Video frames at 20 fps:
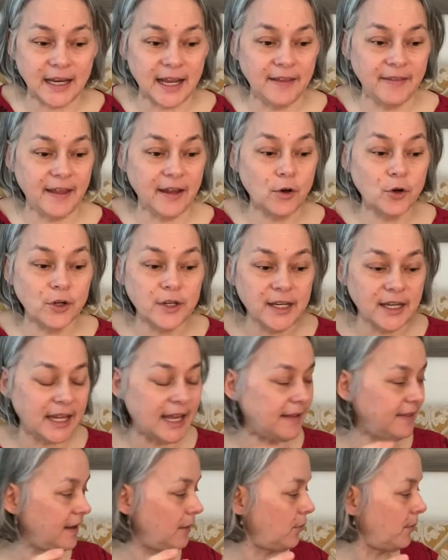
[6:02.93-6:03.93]
and they couldn't
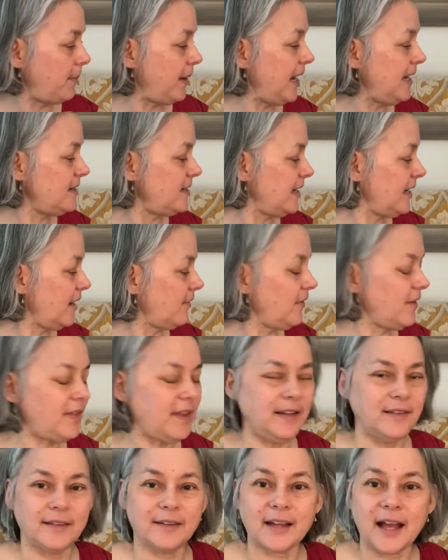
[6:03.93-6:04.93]
get, they were painting
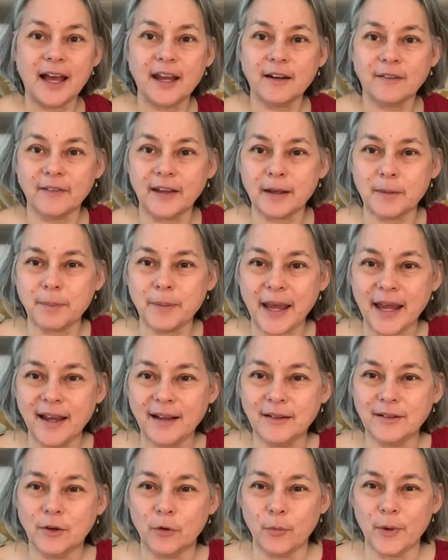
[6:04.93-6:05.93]
everything this kind of like
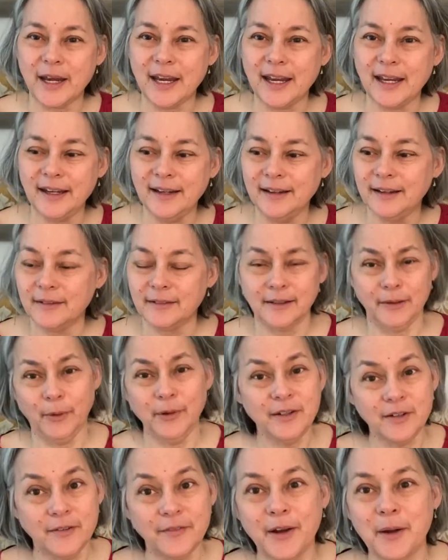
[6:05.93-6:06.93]
pale green, it
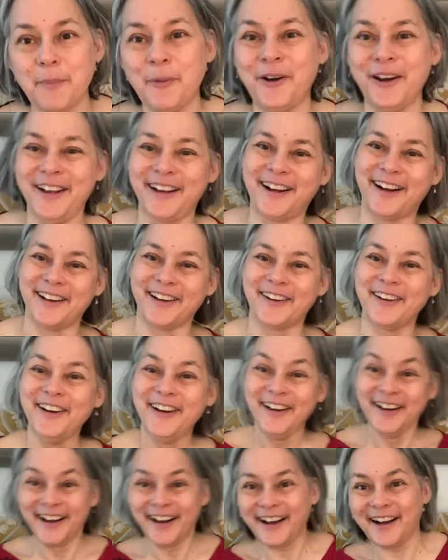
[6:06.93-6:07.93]
wasn't a very pretty color,
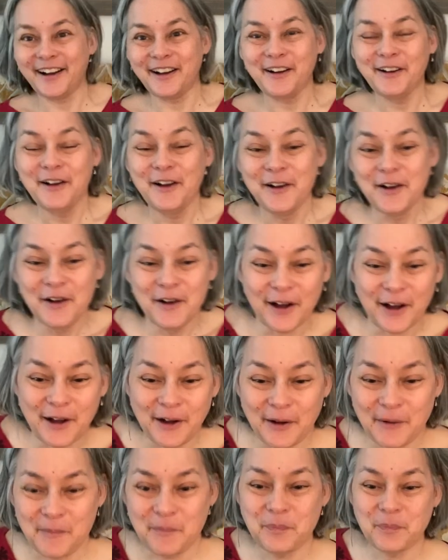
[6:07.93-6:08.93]

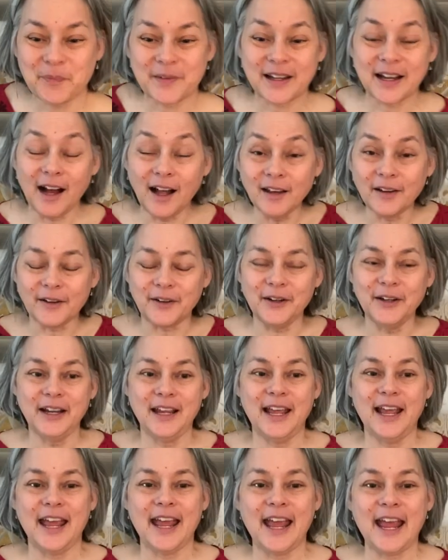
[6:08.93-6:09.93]
color,
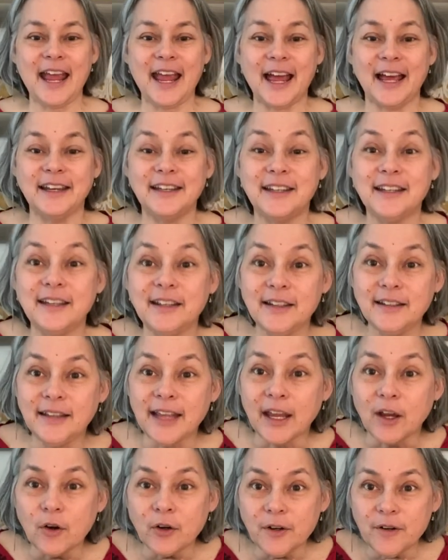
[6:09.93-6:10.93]
and
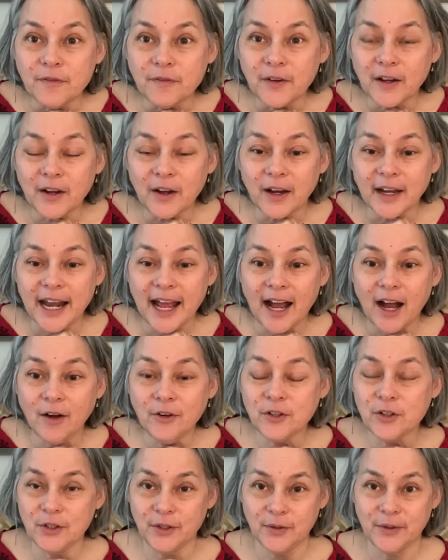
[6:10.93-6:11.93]
they couldn't figure out how
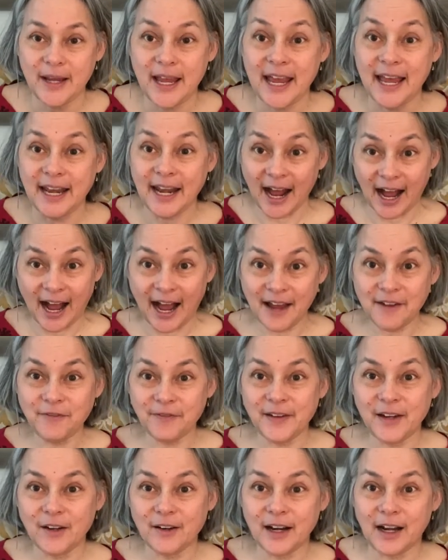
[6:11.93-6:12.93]
to, and I
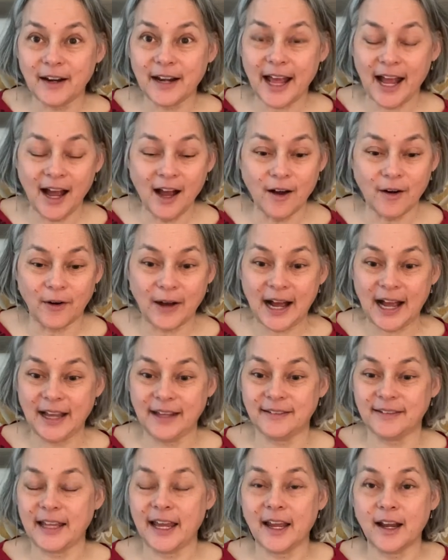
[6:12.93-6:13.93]
figured out how. I
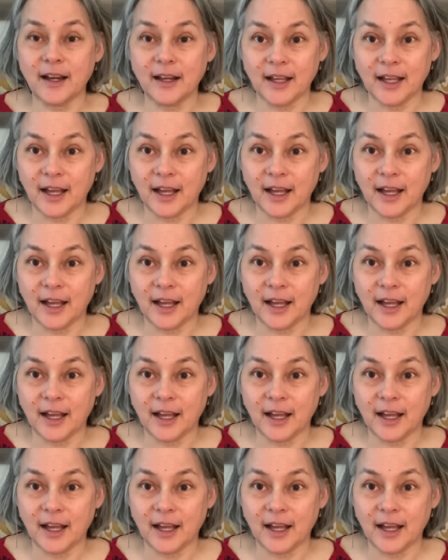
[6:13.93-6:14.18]
was like,